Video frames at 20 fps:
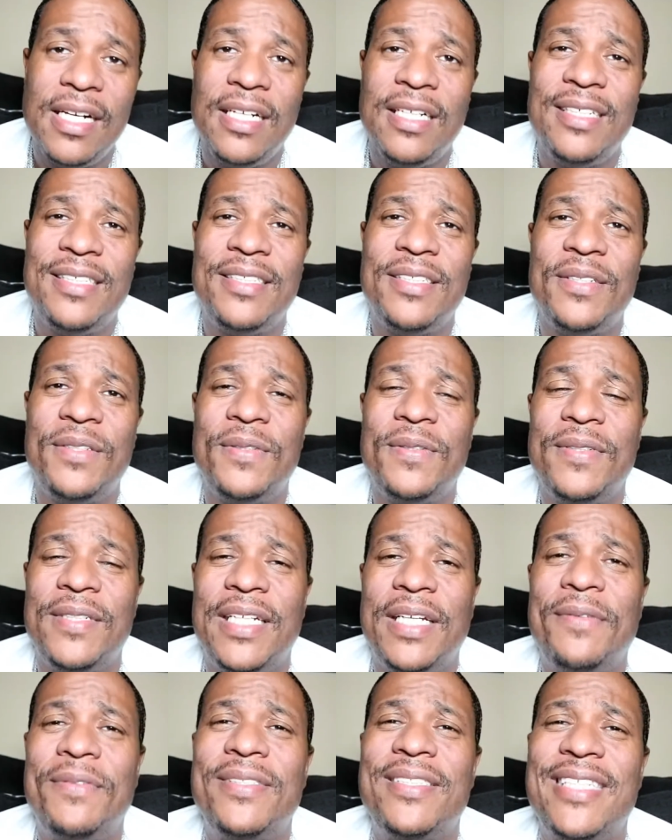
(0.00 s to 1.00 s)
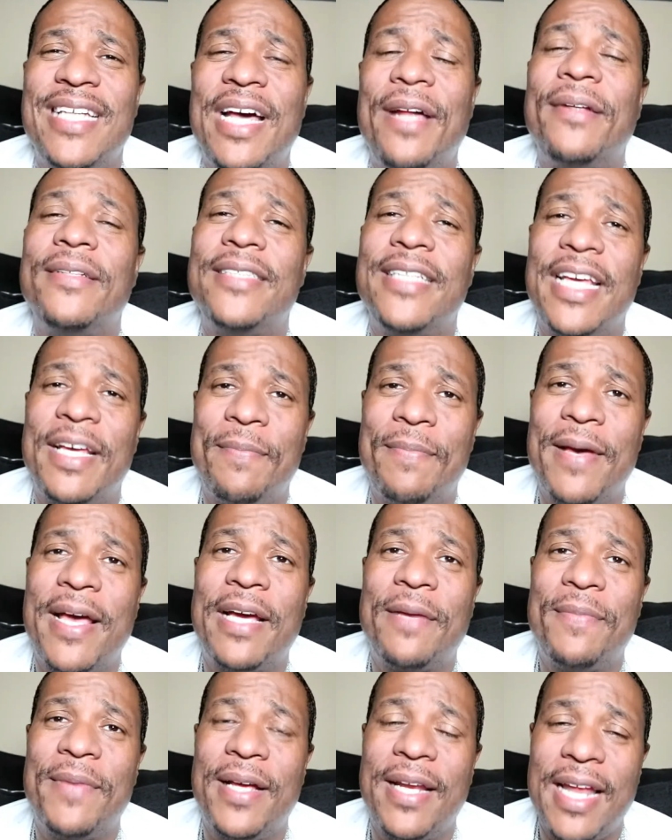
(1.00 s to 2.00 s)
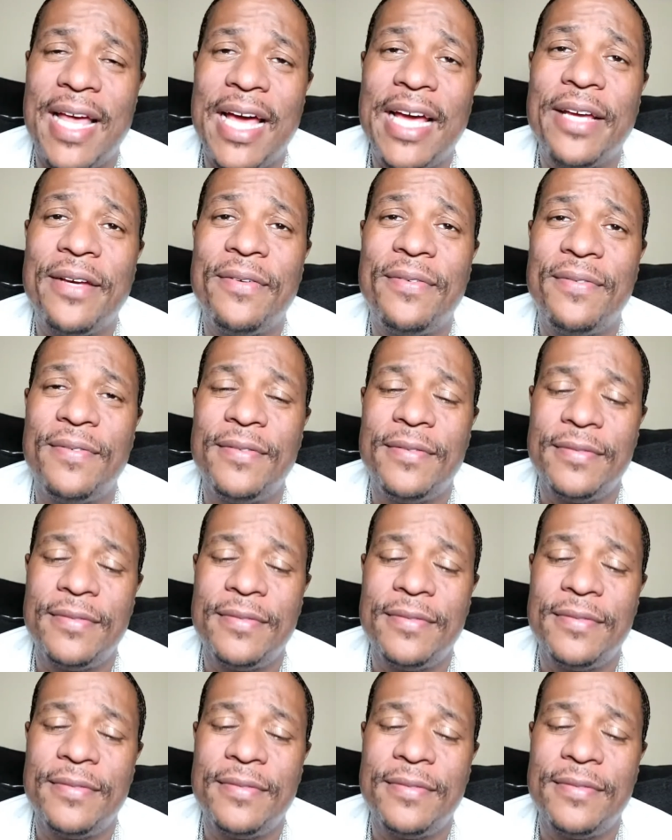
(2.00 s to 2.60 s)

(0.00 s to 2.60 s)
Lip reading: So it was time to take back my life.